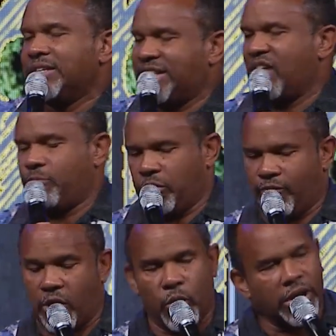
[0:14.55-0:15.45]
South
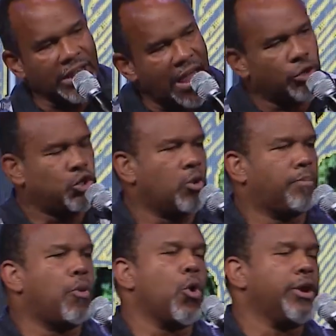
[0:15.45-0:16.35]
Boulevard. We're glad that you
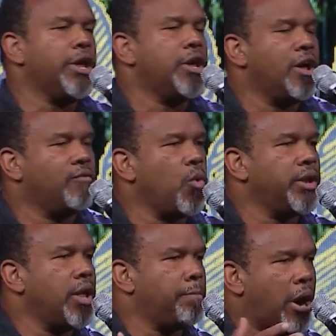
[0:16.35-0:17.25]
are part of
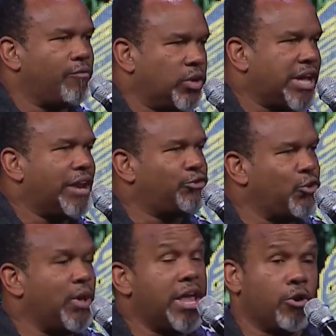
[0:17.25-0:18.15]
what part of what God is
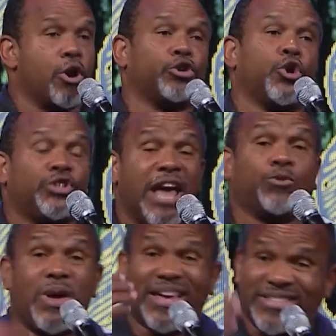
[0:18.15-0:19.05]
doing here in our church
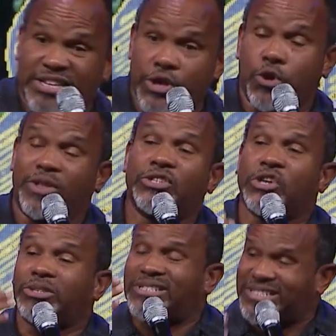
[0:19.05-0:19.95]
as we continue. This
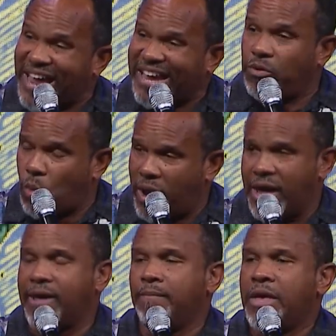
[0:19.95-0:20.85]
is our second
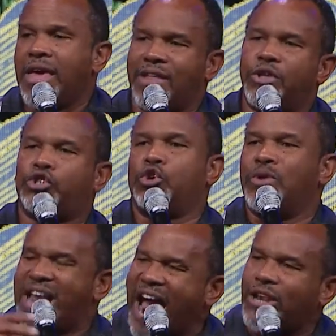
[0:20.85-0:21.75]
week in this
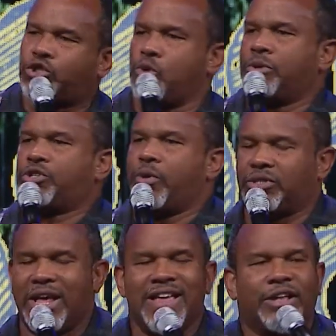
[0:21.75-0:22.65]
United Sermon
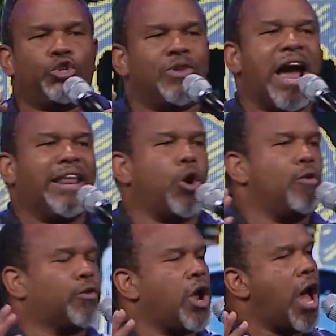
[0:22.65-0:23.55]
series that's uniting
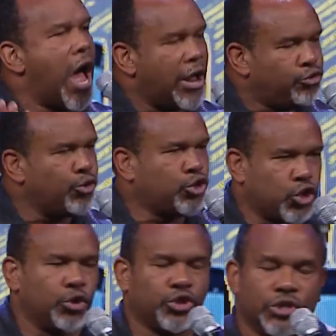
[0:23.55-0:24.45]
over a hundred
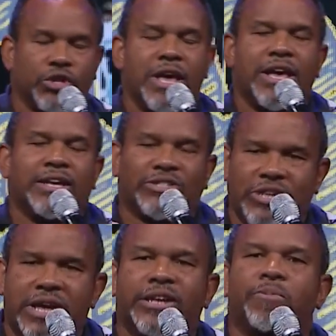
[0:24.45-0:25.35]
churches
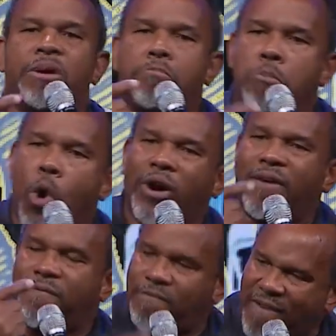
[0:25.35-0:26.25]
seeking to be more
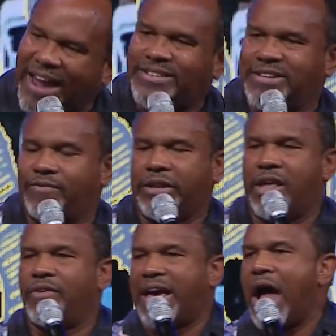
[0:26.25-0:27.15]
effective in
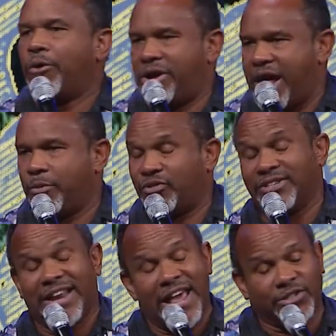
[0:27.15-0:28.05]
loving our neighbors.
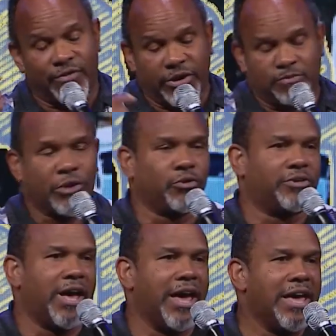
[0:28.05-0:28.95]
And today is a very special
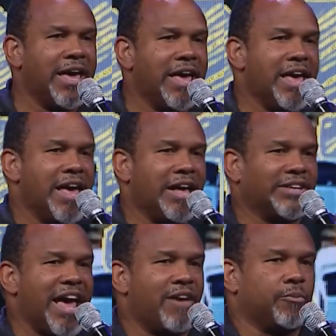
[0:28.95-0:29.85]
day, as
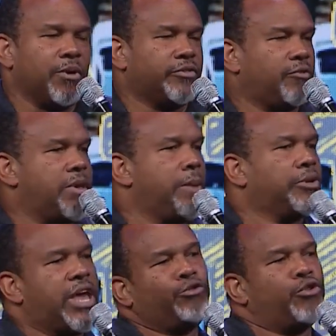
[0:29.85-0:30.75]
I have the privilege of being
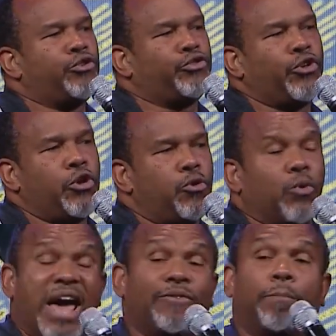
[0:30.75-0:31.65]
able to introduce to you
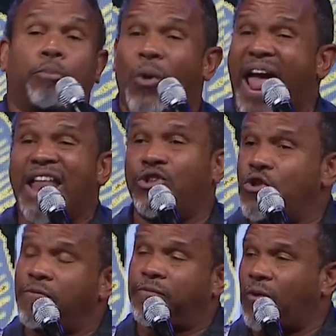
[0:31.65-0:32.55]
kind of a brand
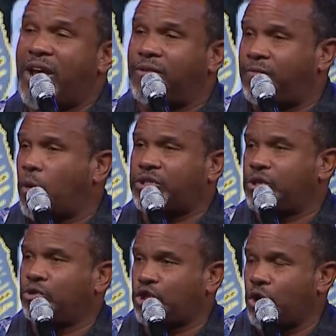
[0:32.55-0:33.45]
new friend to Forest
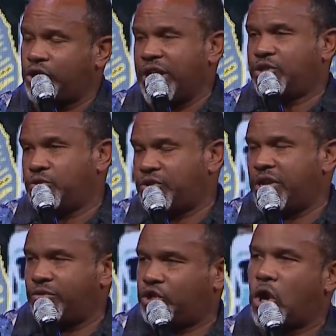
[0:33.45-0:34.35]
Hill Church and to the
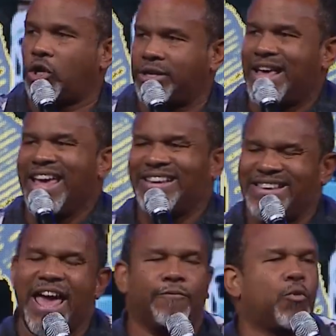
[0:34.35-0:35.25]
city of Charlotte,
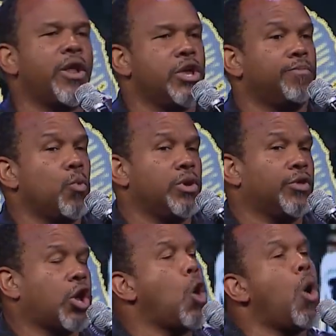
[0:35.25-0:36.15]
Dave Runyon, one of
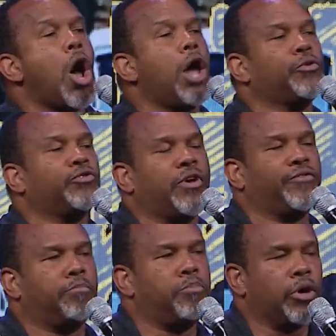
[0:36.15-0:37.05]
the co authors
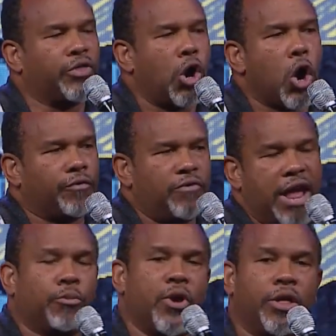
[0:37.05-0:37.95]
of the book, The Art of
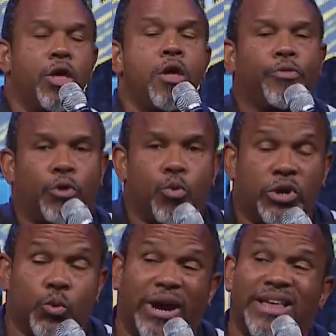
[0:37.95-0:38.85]
Neighboring, through
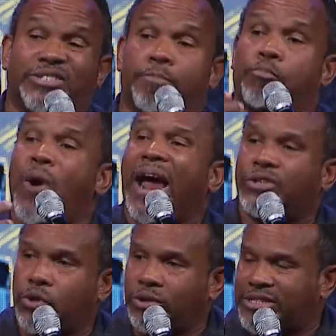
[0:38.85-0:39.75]
which we're getting some
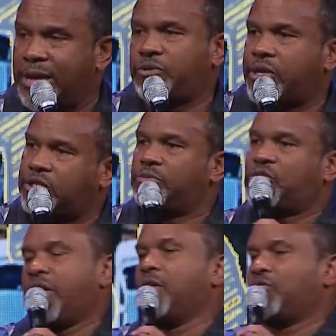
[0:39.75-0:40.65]
practical tips and some
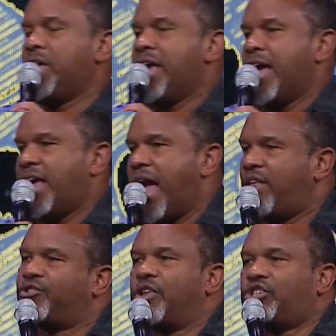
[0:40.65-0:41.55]
skills.
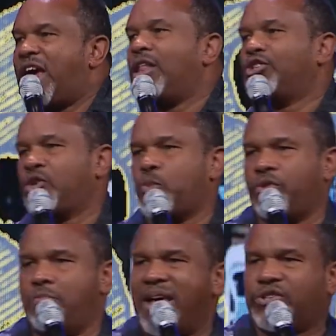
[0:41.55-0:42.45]
And he's going to challenge us
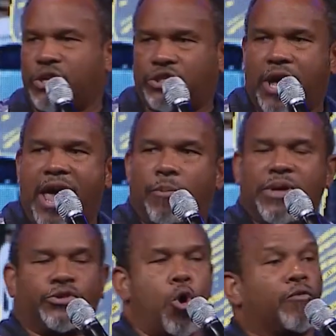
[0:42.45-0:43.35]
with a message
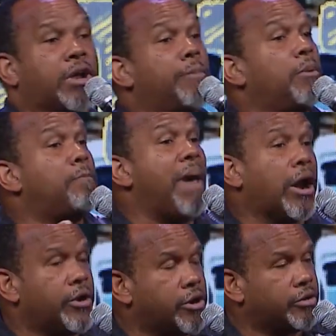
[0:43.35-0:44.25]
helping us to overcome the
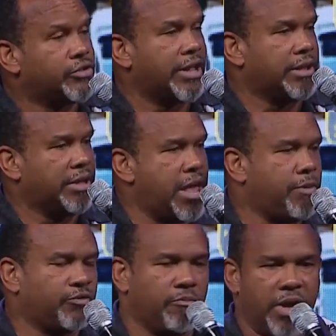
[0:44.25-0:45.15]
barriers that can
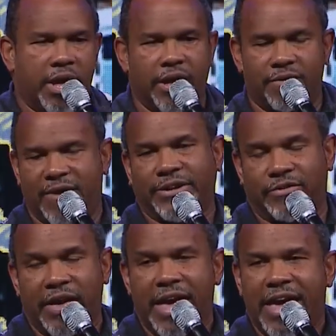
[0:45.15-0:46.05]
keep us from being
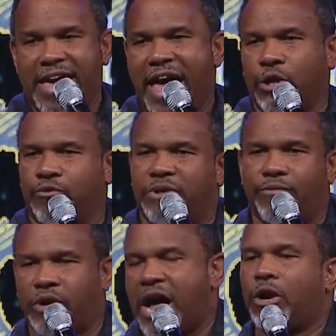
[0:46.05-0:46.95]
effective. He hails from
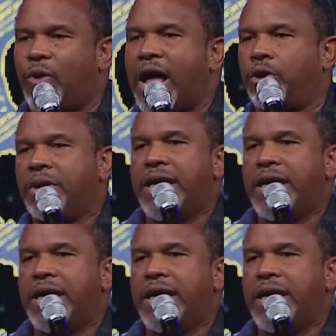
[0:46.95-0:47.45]
Denver, Colorado.